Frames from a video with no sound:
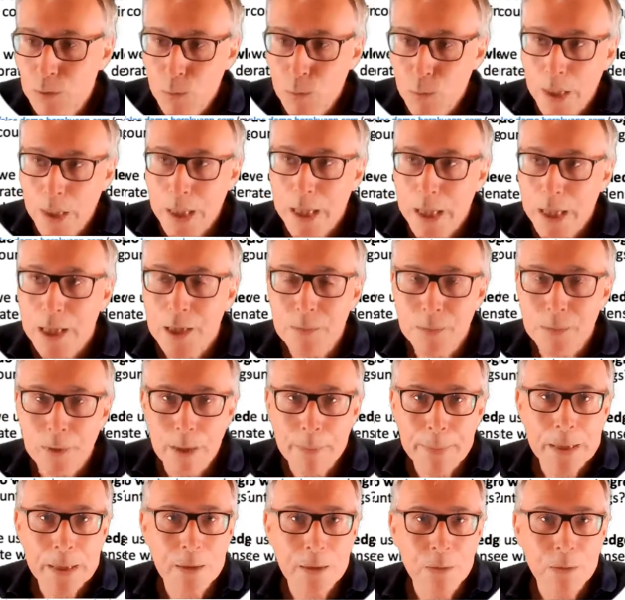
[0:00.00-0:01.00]
I mean,
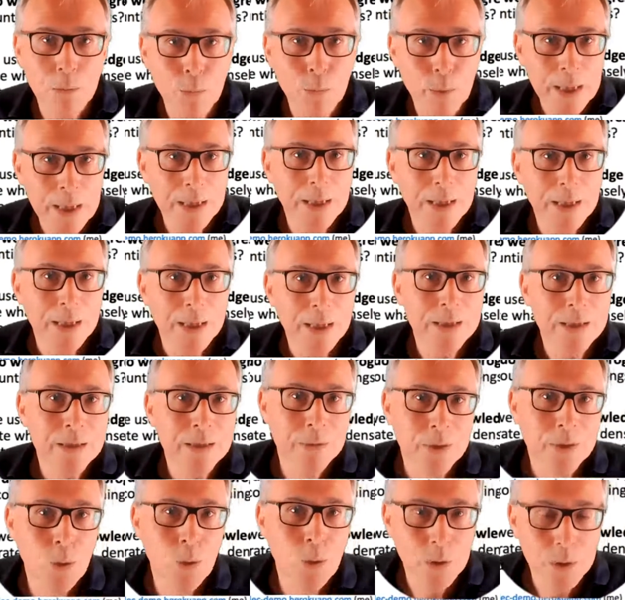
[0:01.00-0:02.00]
Wikidata
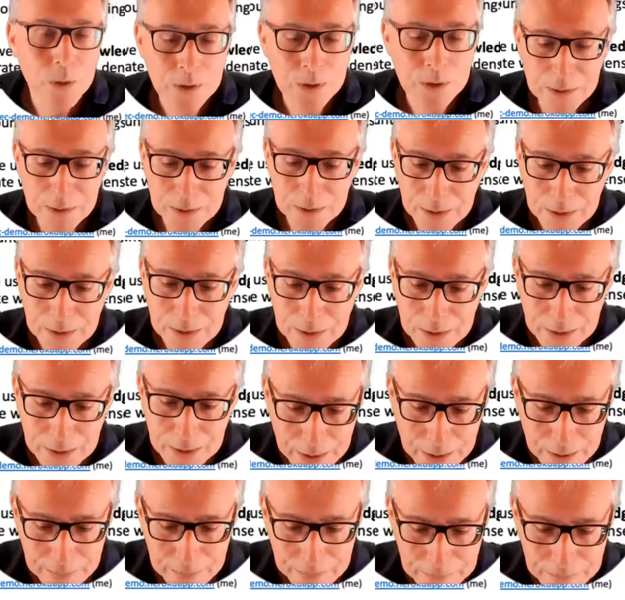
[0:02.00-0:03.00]
records uh,
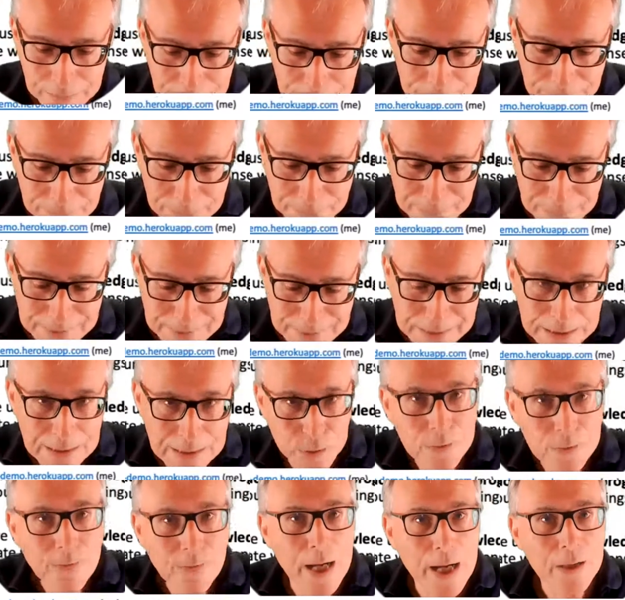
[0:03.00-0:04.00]
these individual facts,
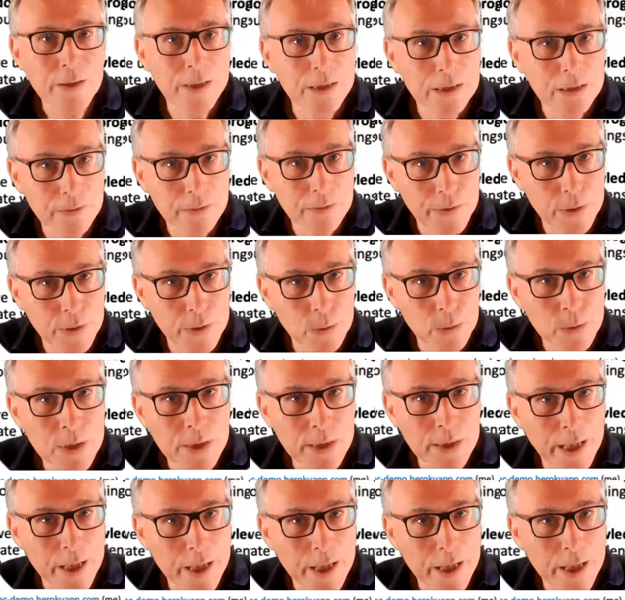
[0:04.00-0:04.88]
these individual statements.